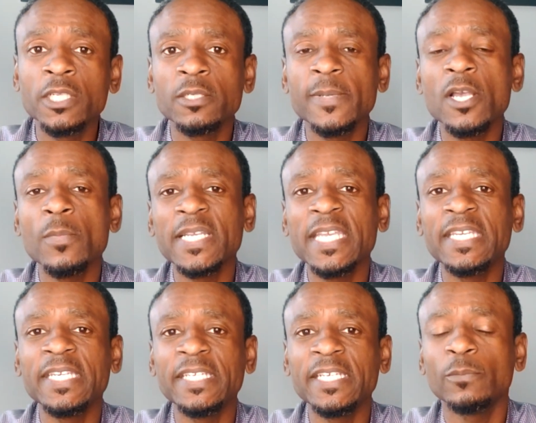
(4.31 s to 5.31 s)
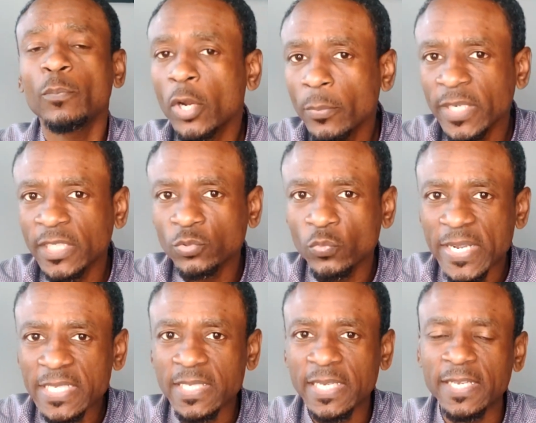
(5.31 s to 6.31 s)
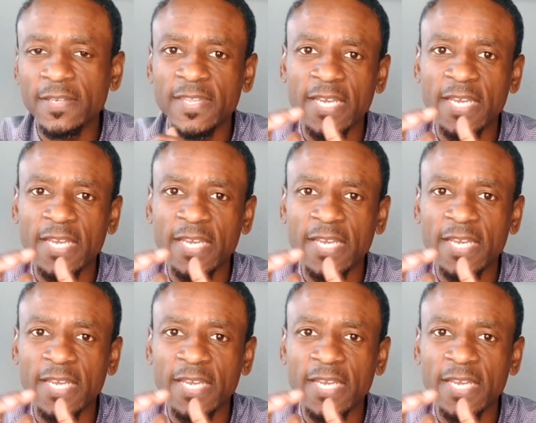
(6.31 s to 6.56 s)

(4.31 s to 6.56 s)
to become a Canadian permanent resident,